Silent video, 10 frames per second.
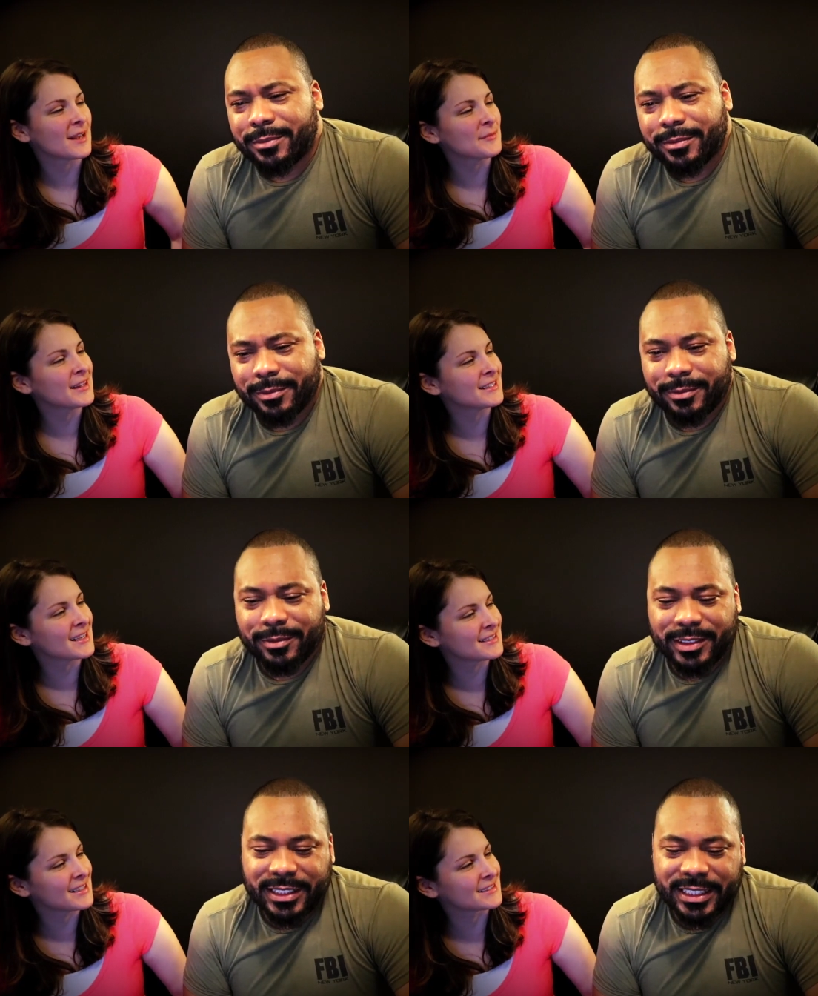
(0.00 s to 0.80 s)
Speaker 1: something that
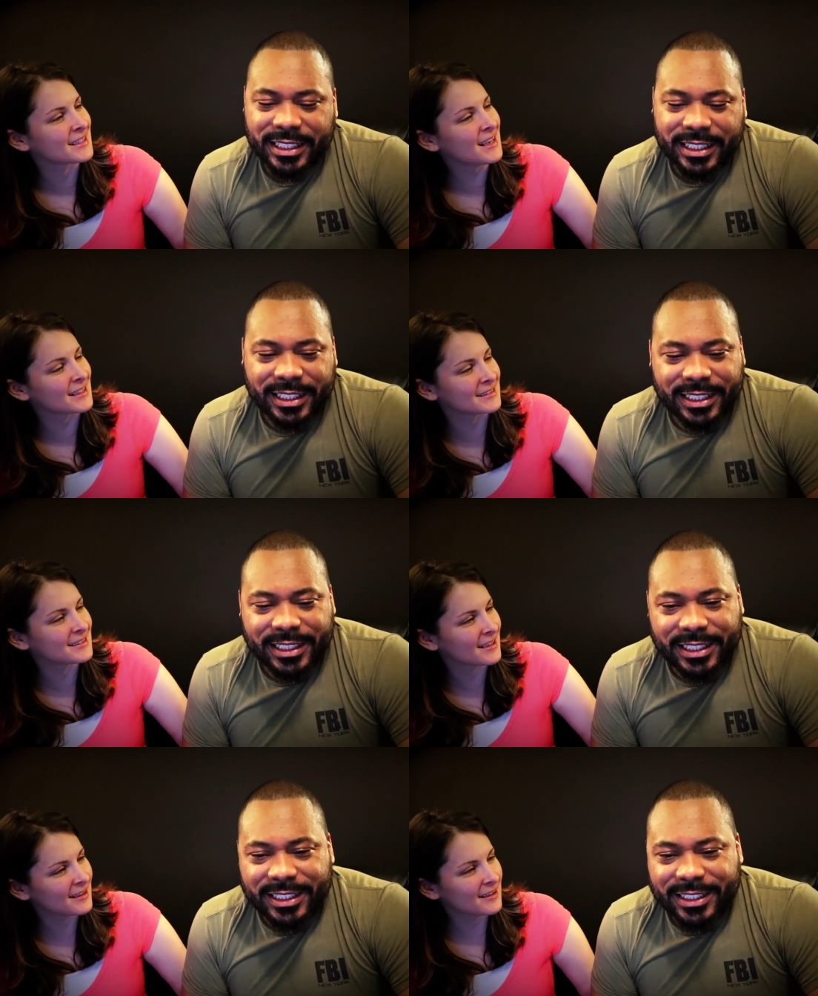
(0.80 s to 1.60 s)
doesn't exist.
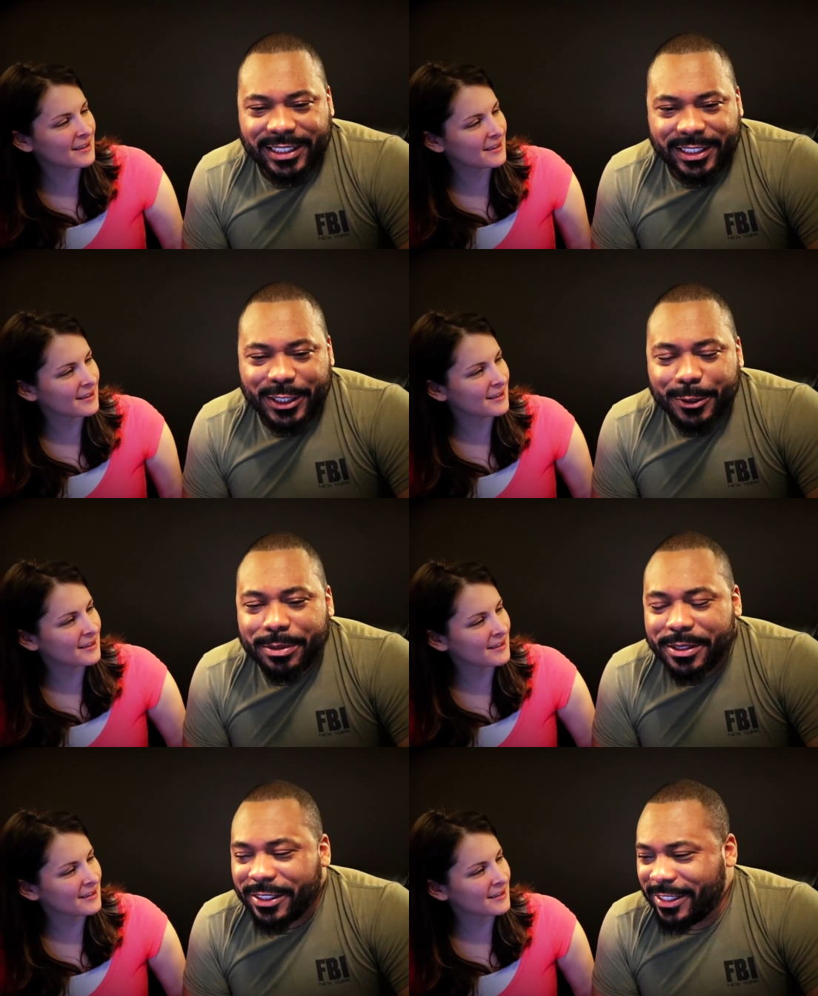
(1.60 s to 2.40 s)
Speaker 2: You'd
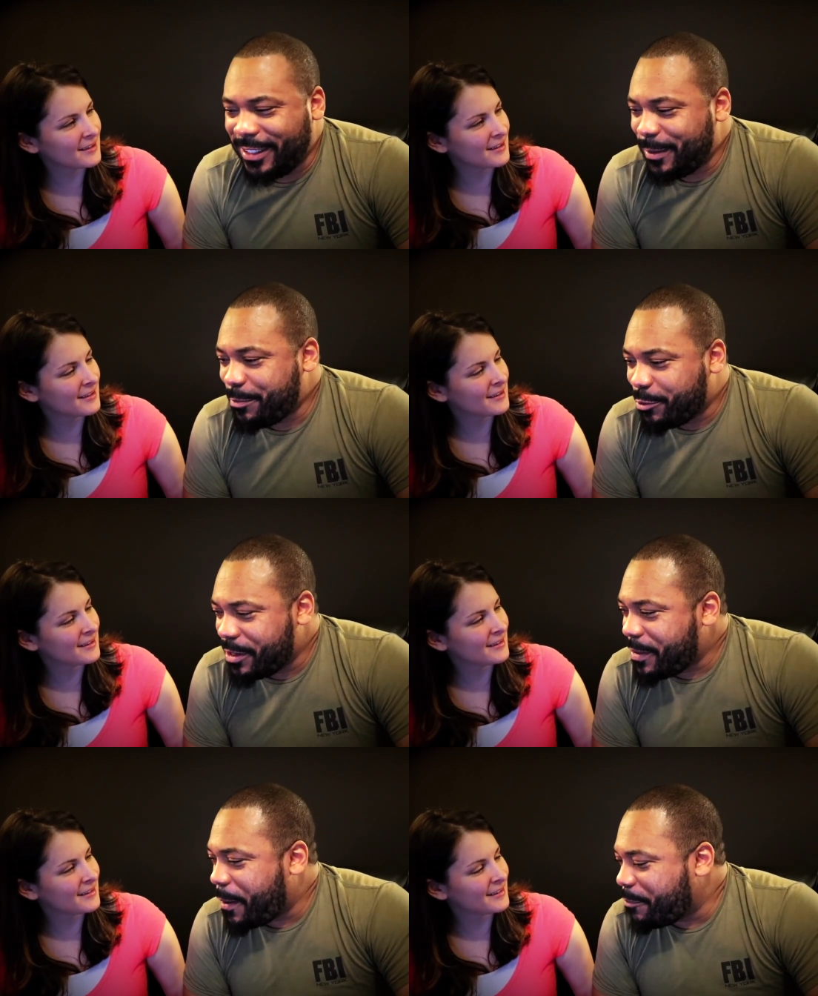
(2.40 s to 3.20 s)
be. What do
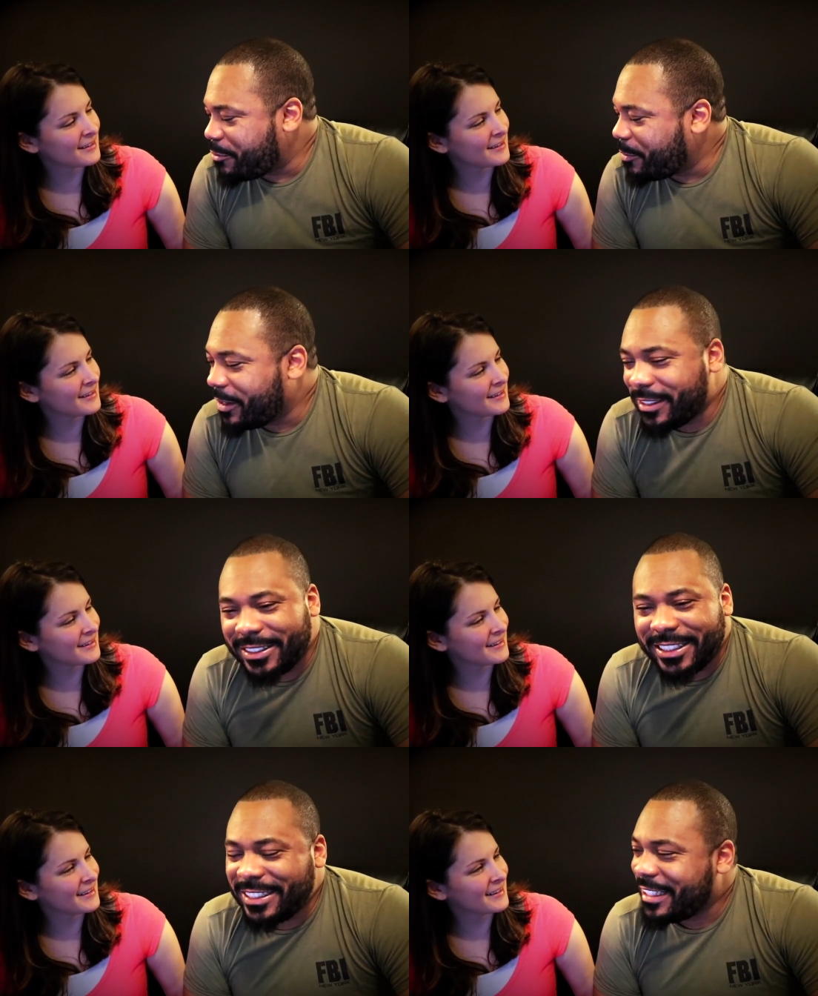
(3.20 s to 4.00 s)
you mean?
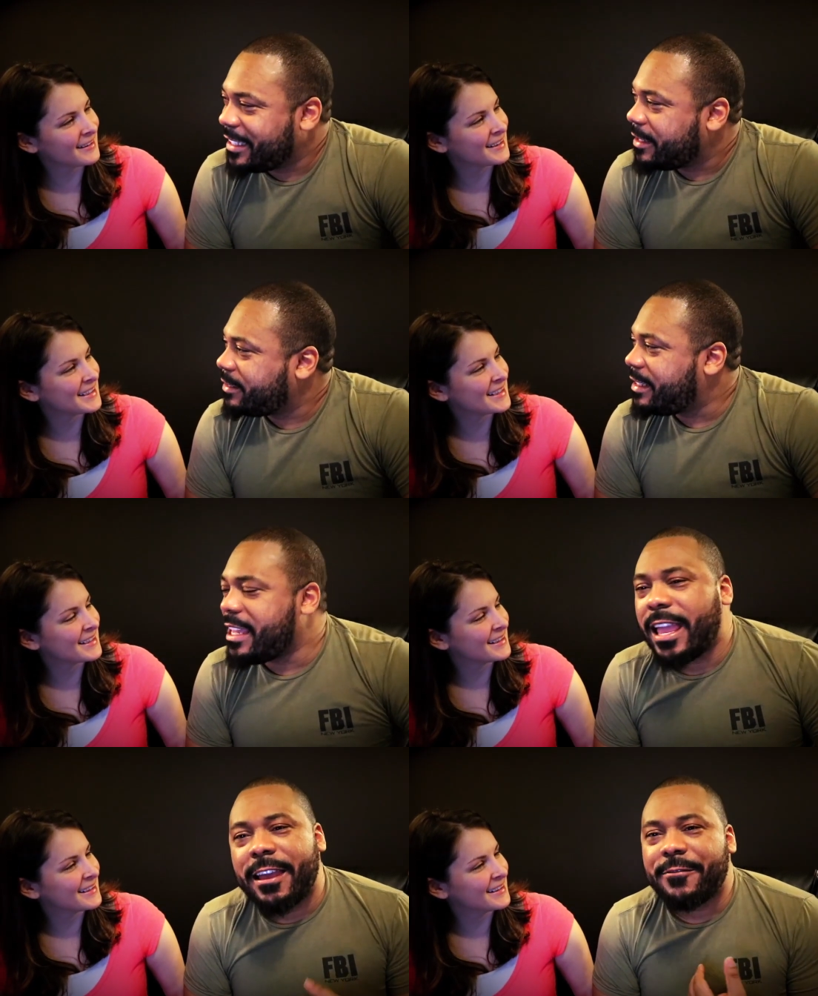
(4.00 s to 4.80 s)
See,
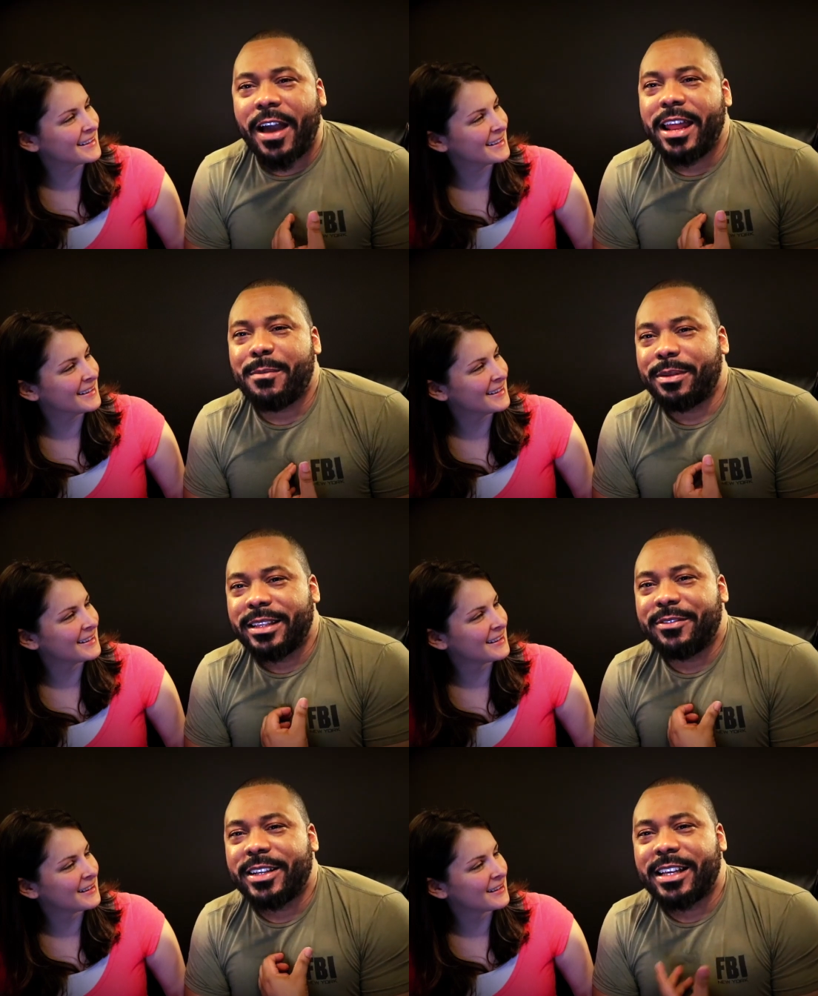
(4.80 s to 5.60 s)
if I didn't
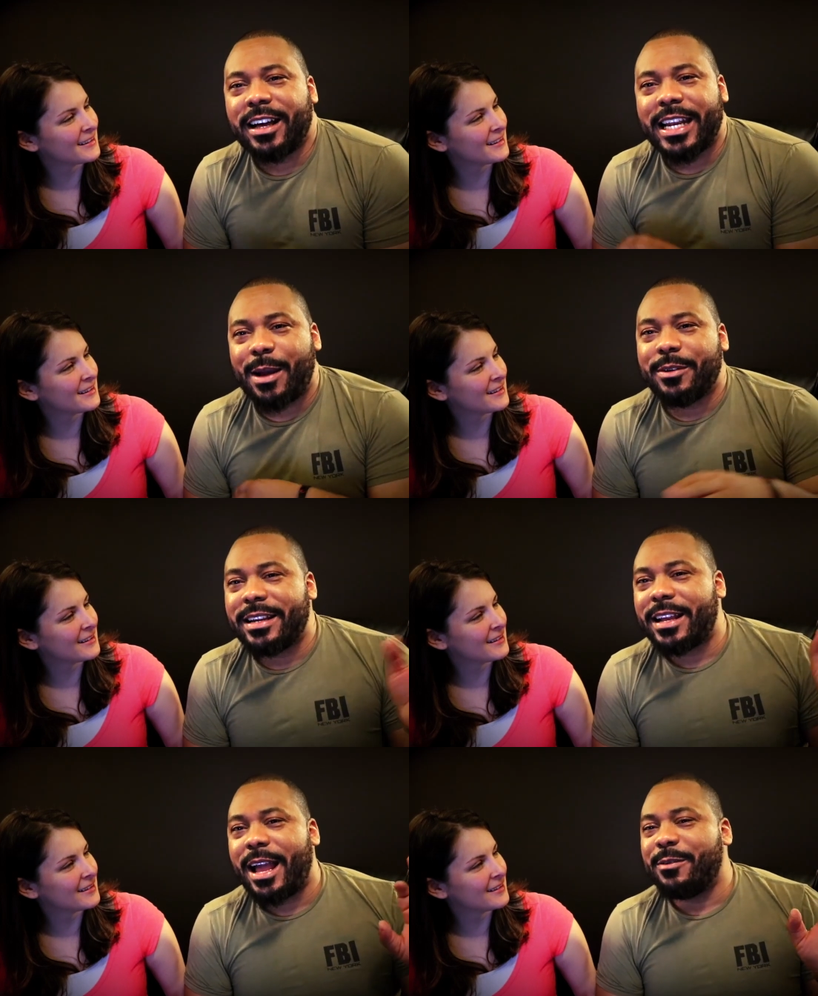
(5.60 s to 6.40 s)
believe in God, I
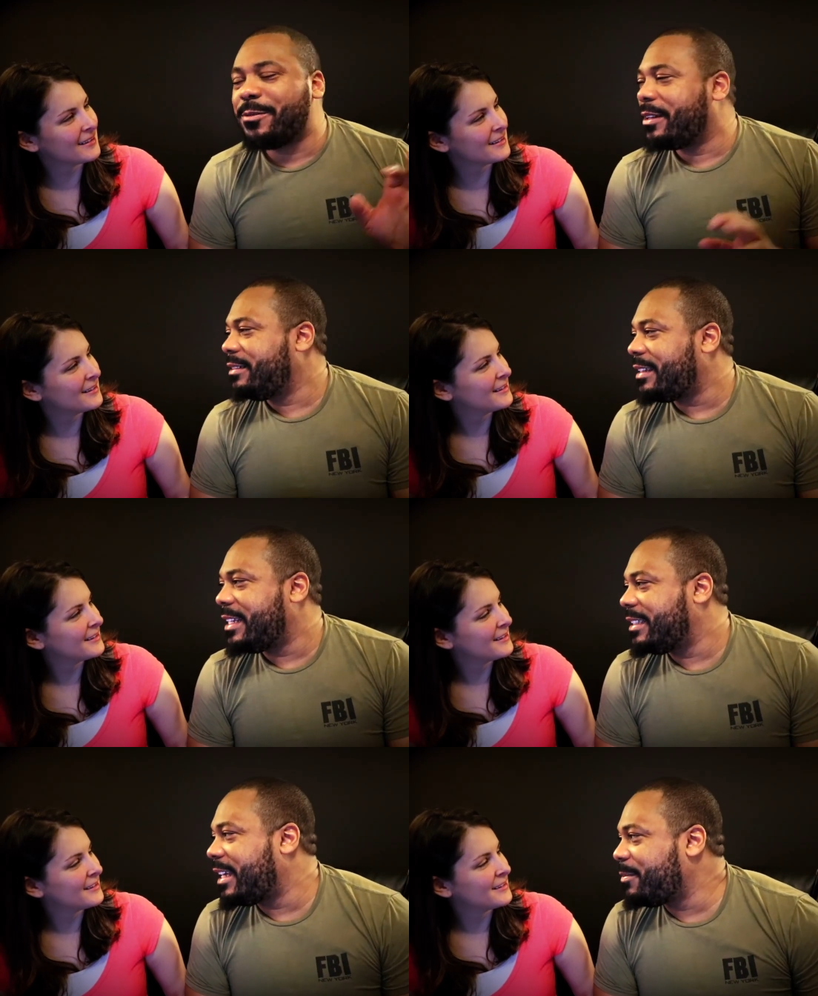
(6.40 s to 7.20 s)
wouldn't. I wouldn't waste
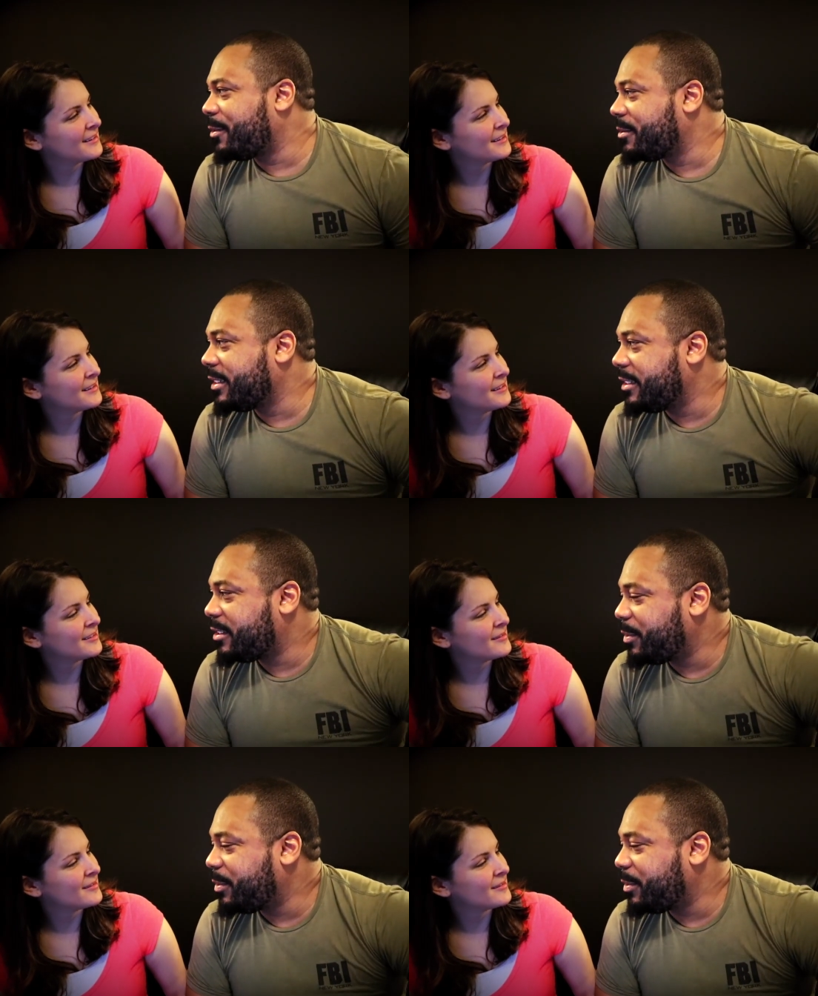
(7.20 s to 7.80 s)
any time on religious